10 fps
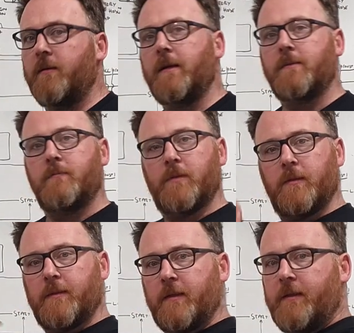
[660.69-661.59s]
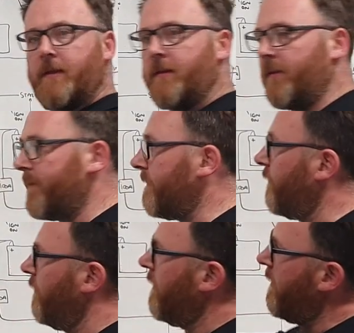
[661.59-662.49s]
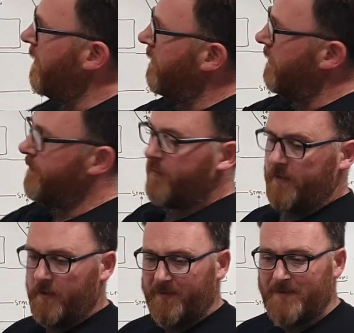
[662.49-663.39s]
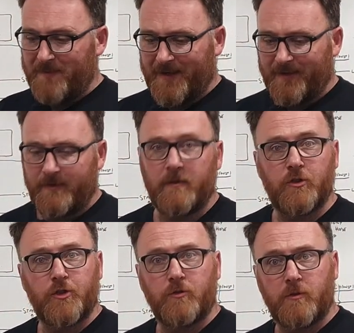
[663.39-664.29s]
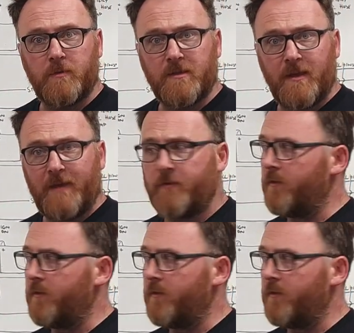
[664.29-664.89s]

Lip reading: has completely deleted the list, so I'm going to put that up in a minute and just show you what's left